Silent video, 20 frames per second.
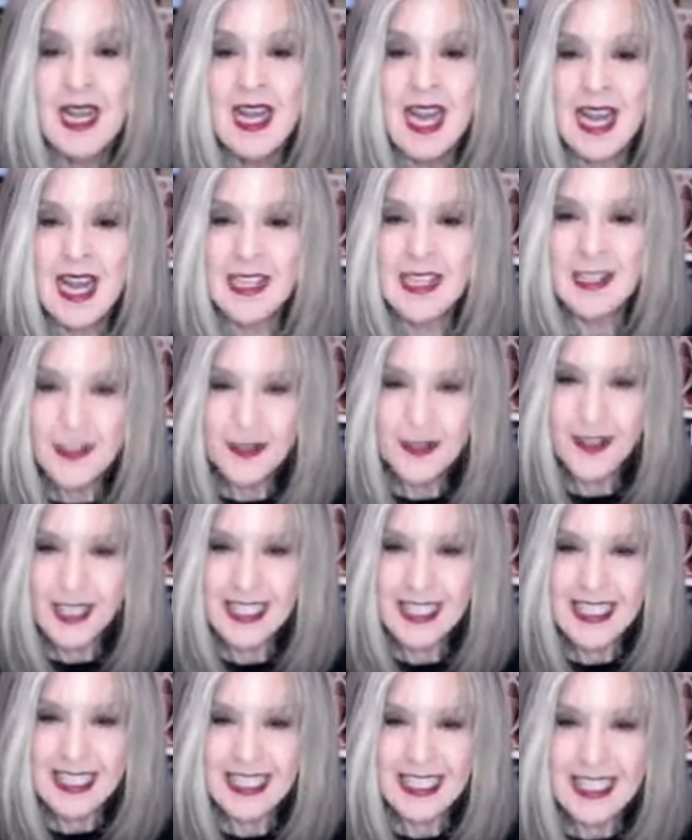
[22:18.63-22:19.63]
And you can
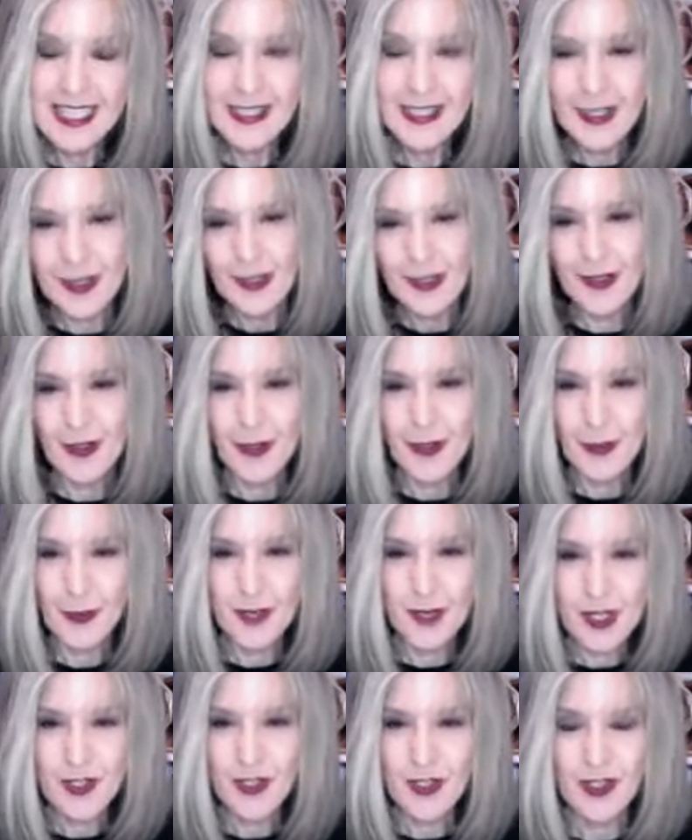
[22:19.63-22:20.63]
hear the
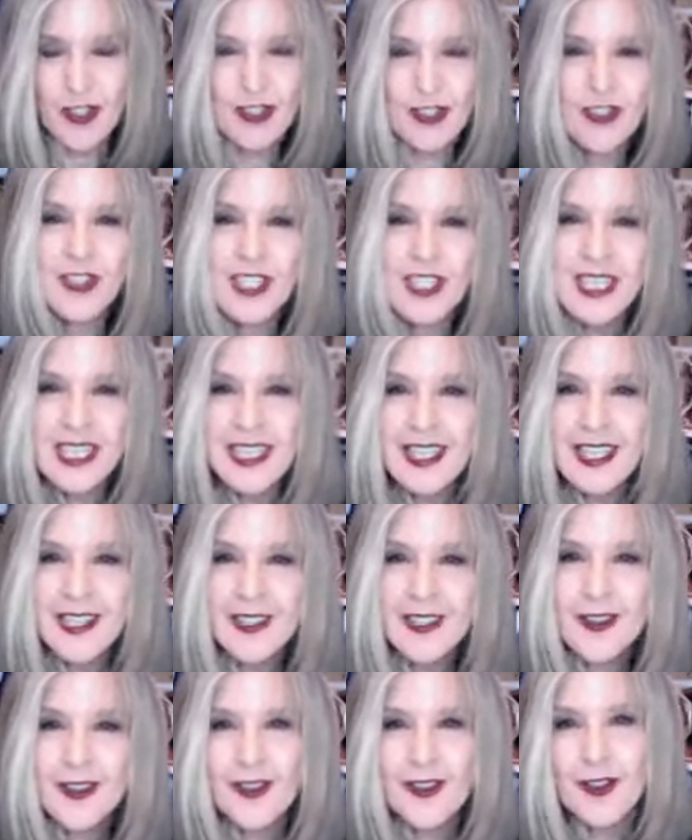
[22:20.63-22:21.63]
research, you can
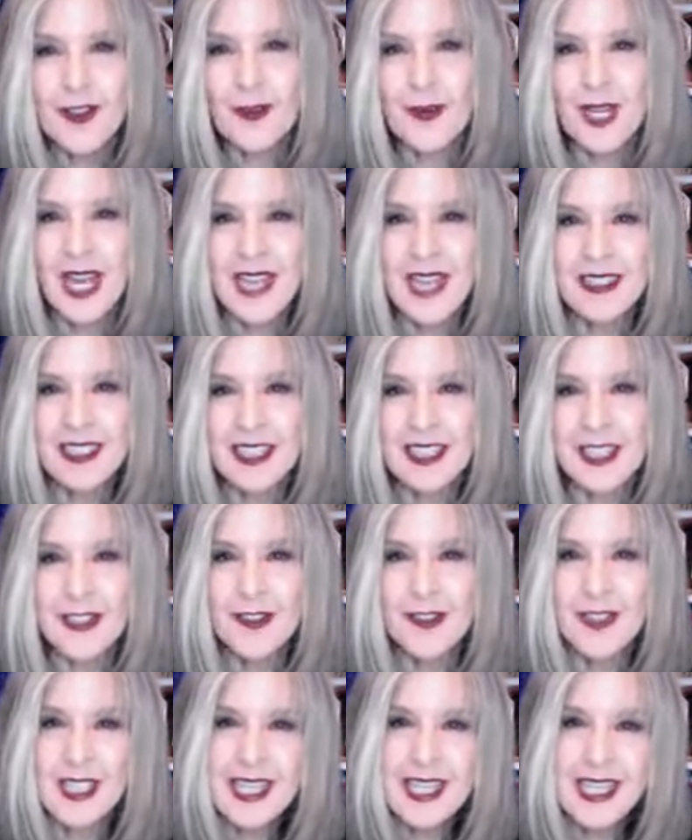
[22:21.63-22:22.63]
hear the reality, you
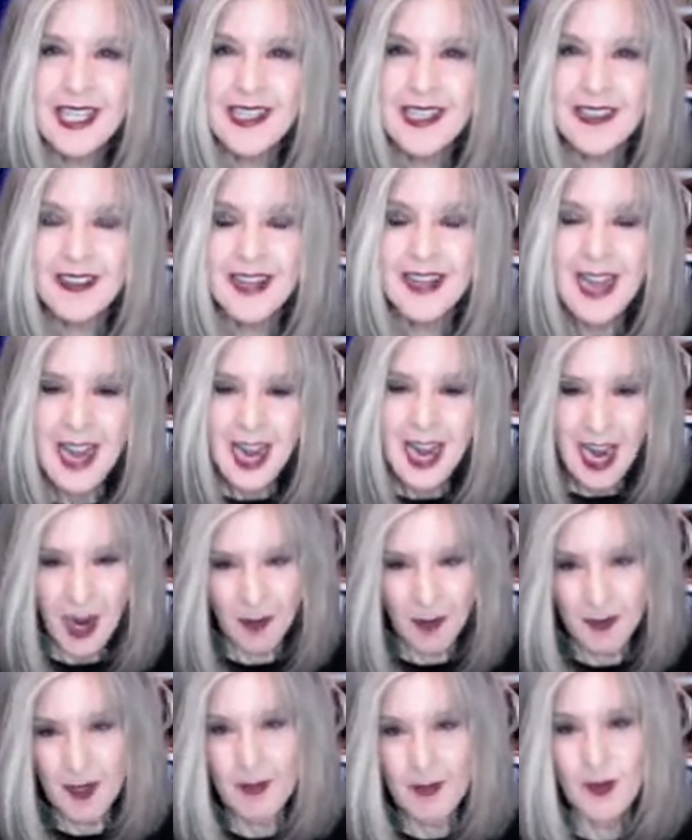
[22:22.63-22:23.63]
can hear how
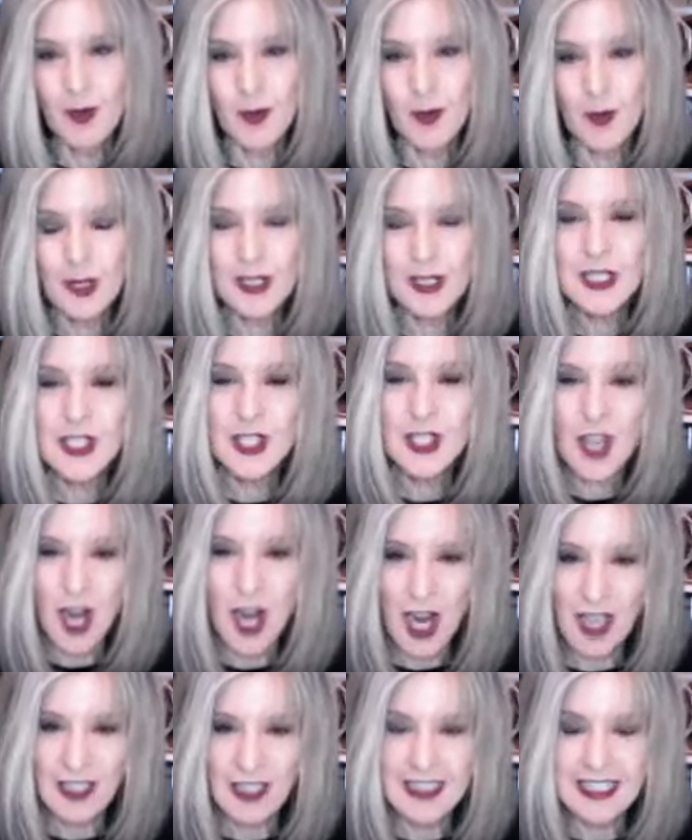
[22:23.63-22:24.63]
people really
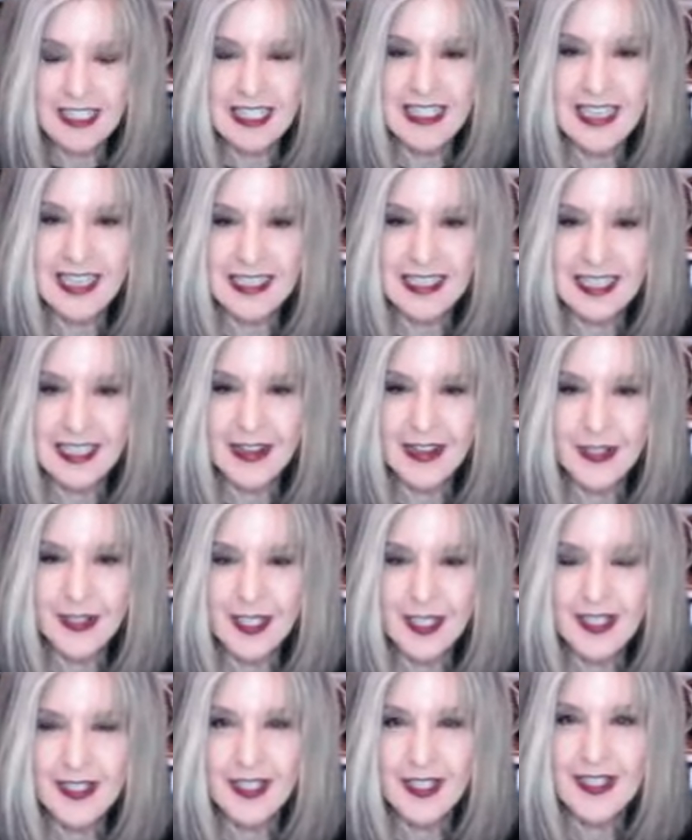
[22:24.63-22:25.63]
talked in
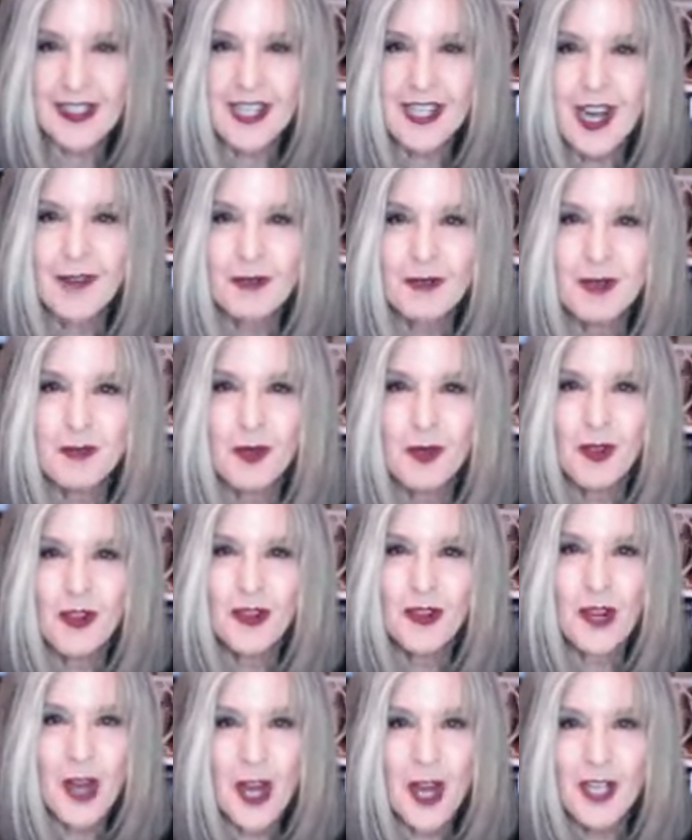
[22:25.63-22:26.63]
1936 and how people
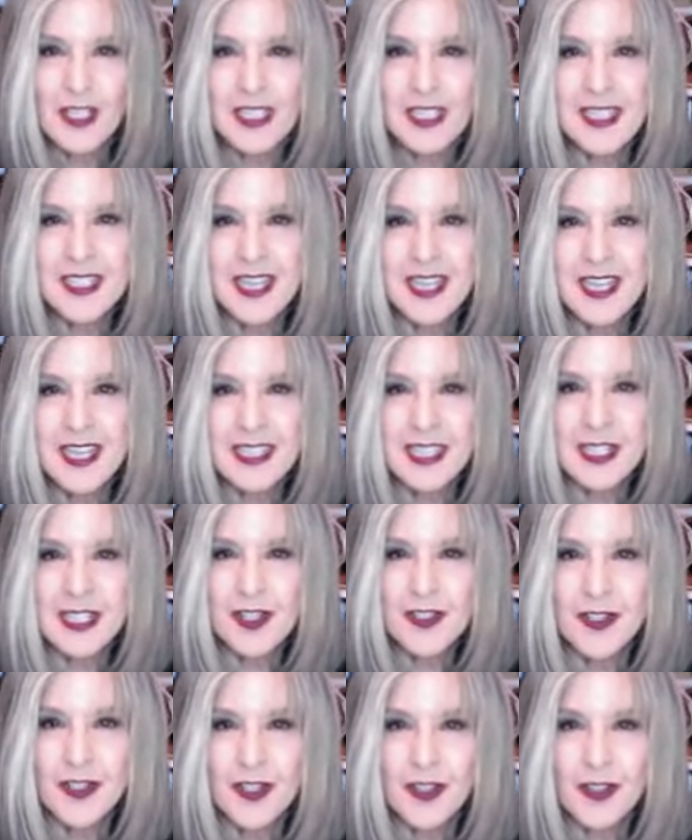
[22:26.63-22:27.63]
thought in
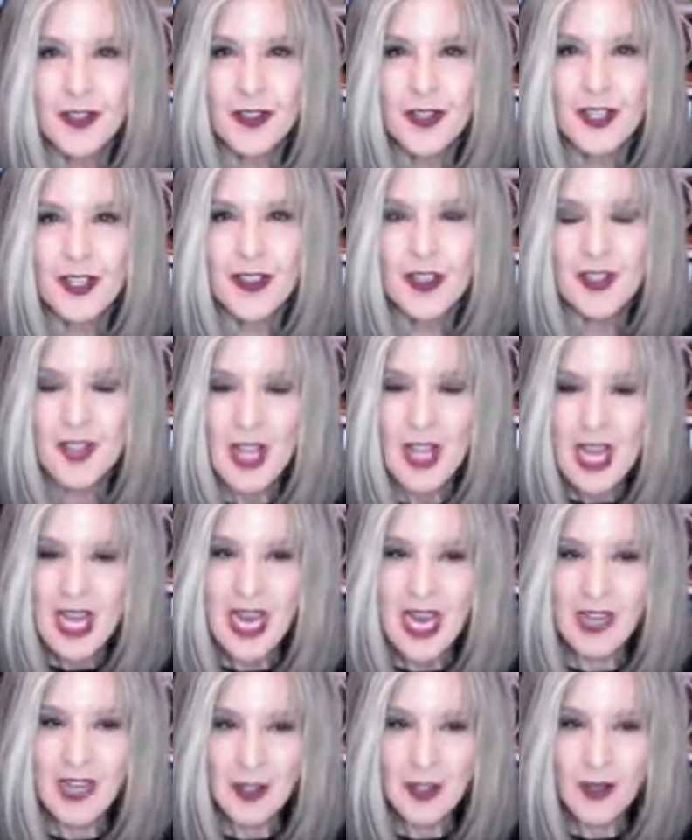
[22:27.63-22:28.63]
1936
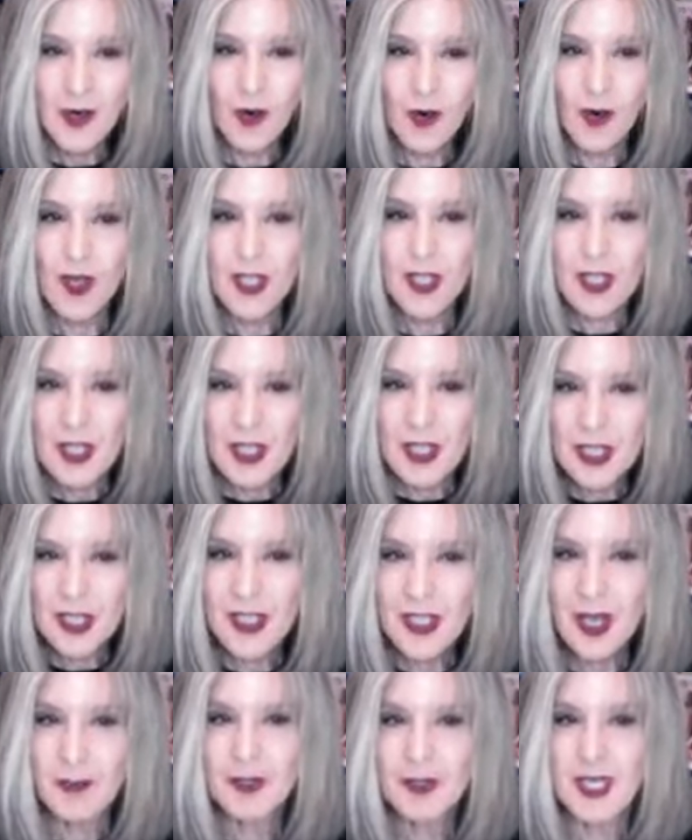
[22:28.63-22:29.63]
and the gorgeous
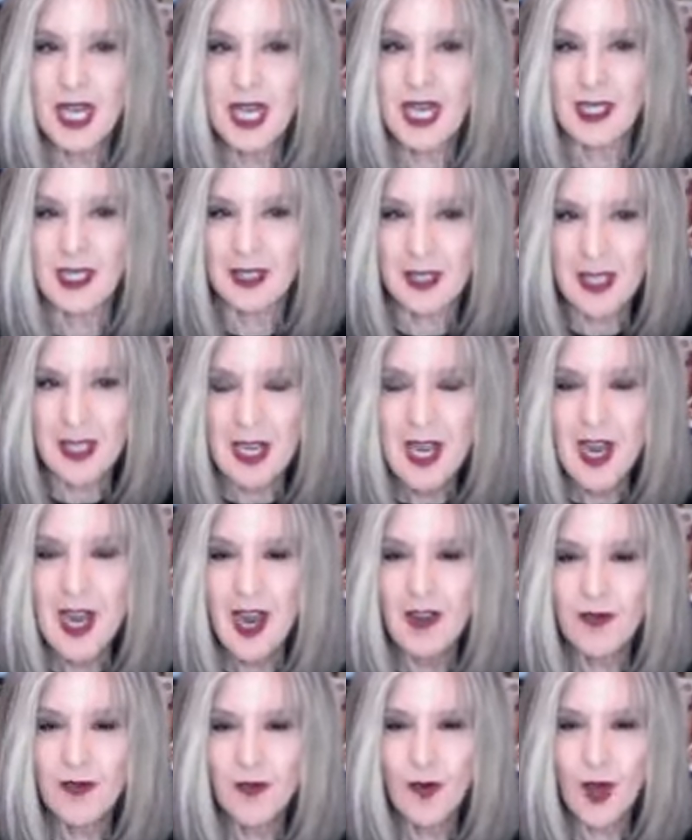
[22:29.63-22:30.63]
subtext
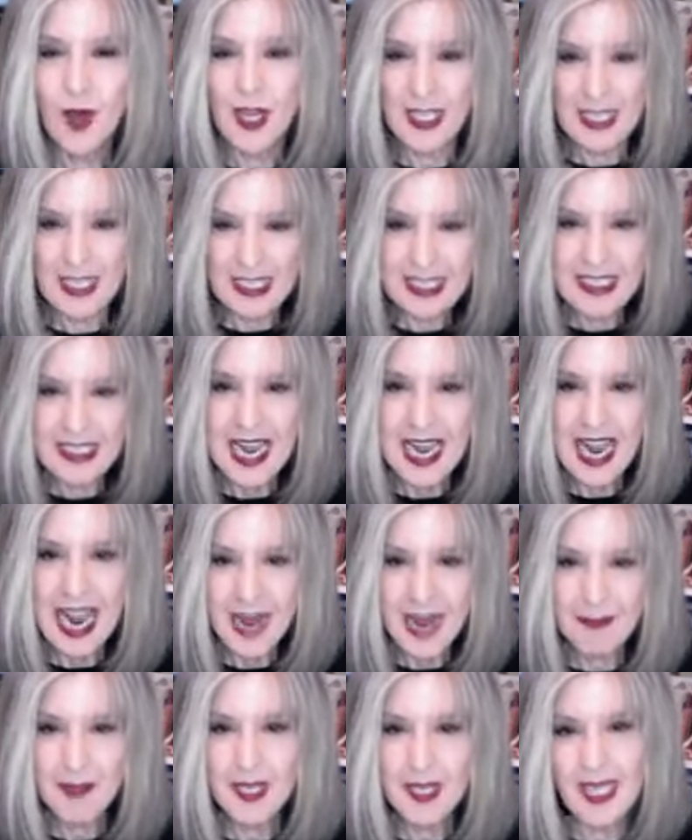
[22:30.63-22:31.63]
of what is
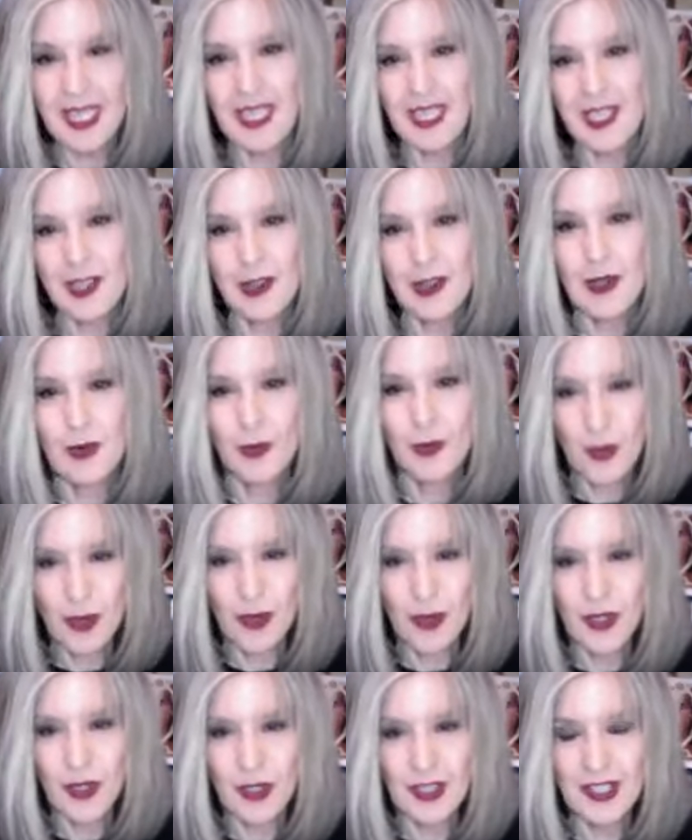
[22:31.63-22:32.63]
happening in the
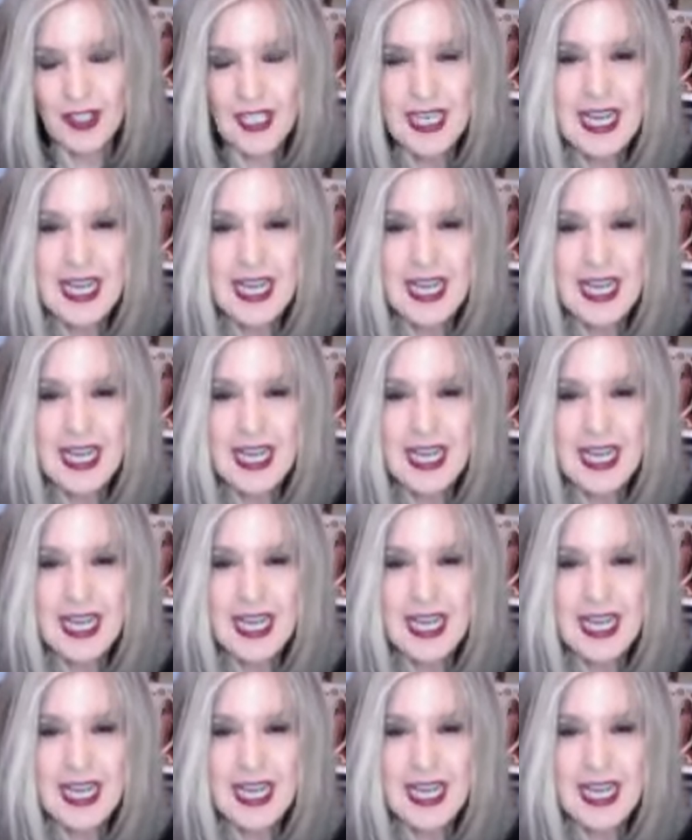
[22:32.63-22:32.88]
world